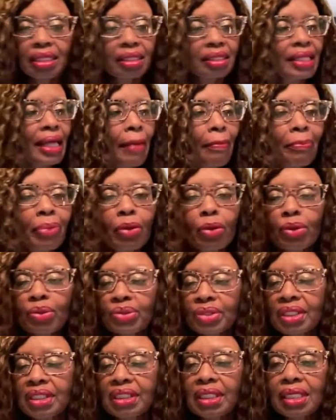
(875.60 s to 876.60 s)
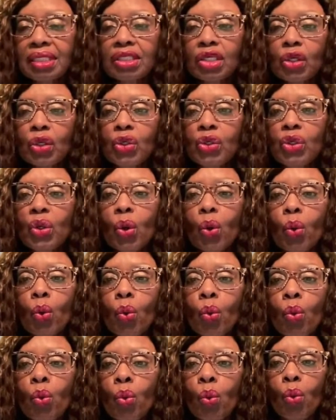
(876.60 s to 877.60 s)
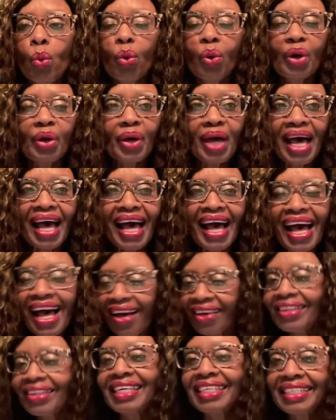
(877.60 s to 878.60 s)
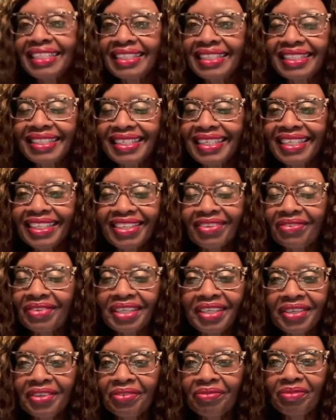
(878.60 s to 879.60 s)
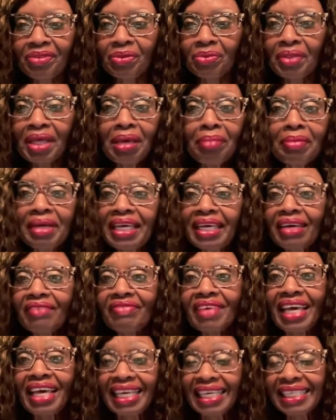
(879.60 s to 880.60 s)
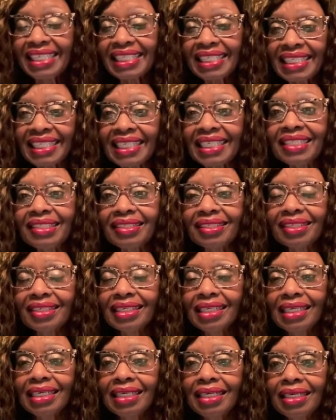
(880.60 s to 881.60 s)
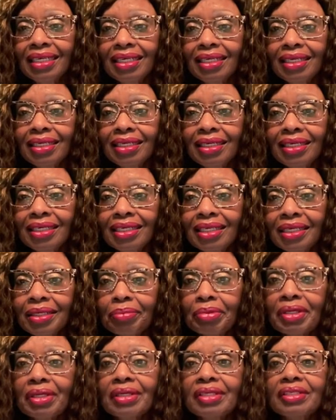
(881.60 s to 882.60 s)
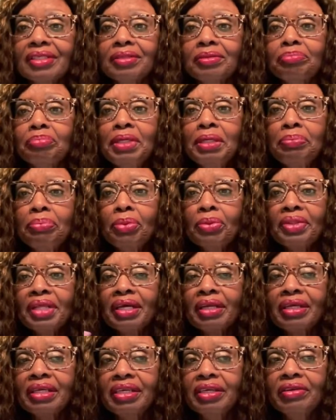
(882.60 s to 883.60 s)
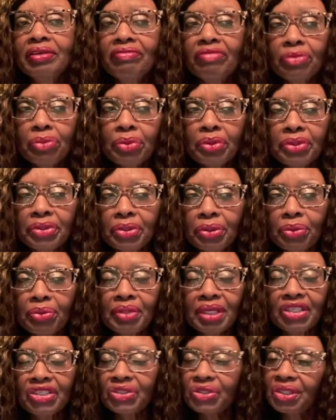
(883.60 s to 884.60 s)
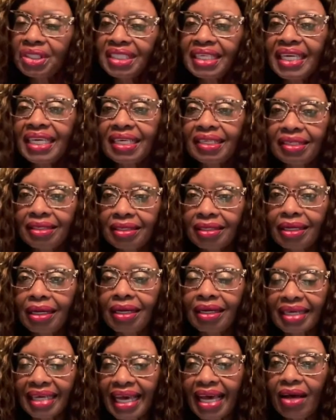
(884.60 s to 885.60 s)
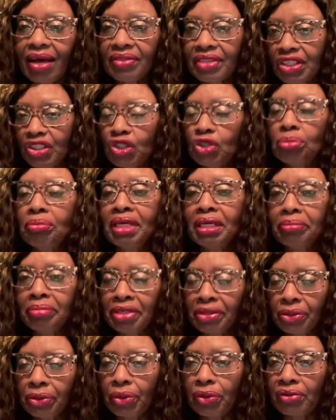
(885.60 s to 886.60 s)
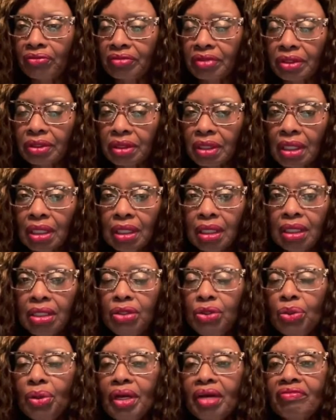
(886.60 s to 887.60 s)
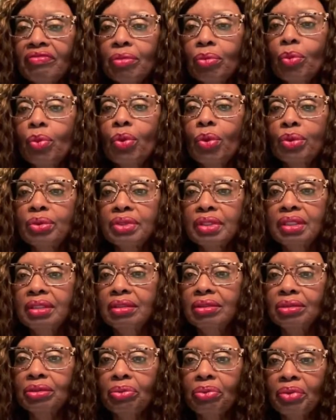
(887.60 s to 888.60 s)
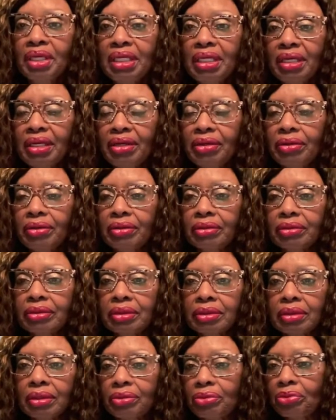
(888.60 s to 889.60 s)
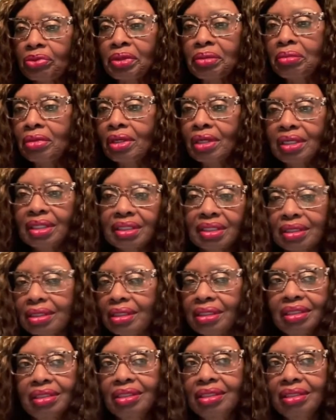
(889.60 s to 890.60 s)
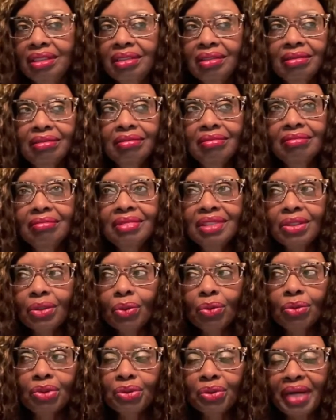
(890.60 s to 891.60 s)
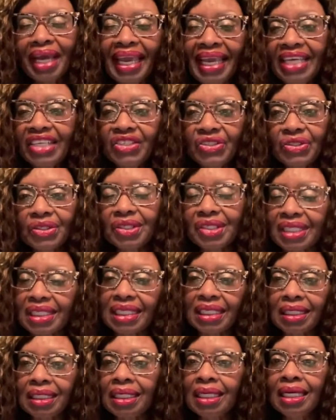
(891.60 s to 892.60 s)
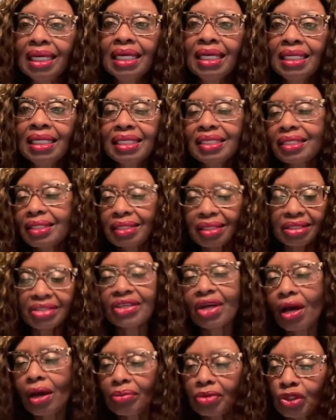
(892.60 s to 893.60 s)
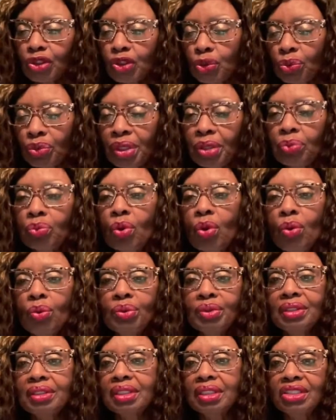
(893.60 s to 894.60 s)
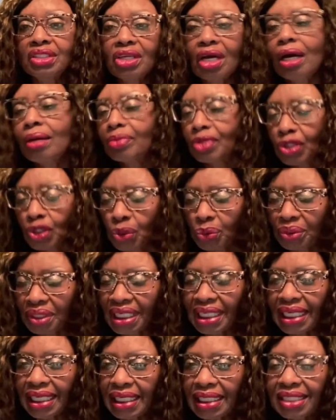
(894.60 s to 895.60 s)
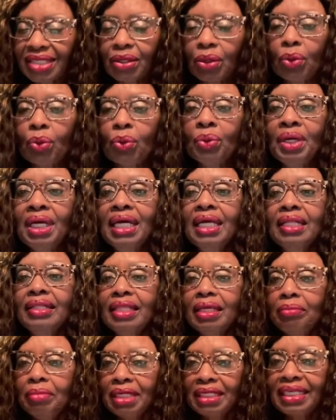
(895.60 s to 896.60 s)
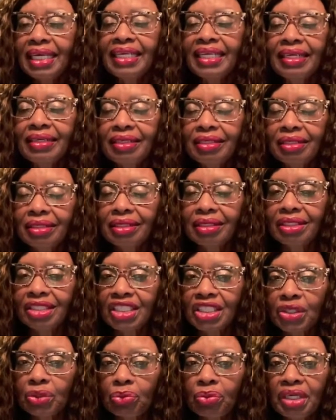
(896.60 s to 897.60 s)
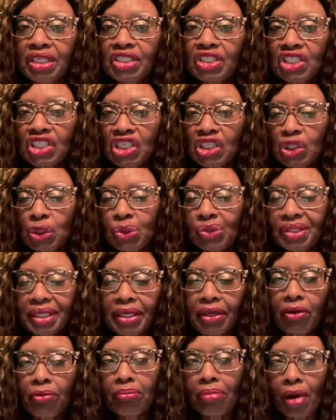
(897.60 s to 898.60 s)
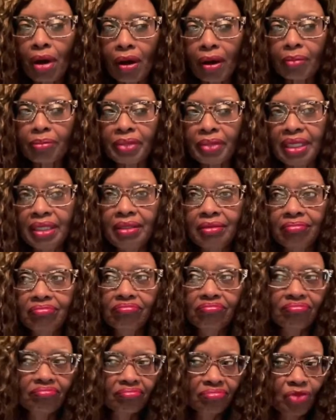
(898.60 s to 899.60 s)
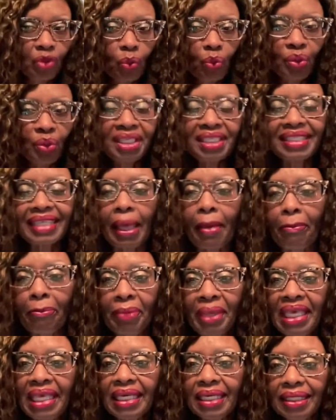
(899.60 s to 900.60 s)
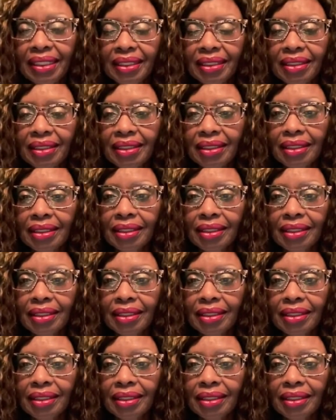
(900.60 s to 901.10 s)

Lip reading: That person doesn't know how they did on the interview. They may have aced it. Because people that are interviewing you, they should take into account that you may be nervous. You haven't worked in 3 years or 3 months, and so you're anxious, and this is a job that you really want. It's a job that you need. So they may take that into consideration, and you say you bombed it. What does that mean?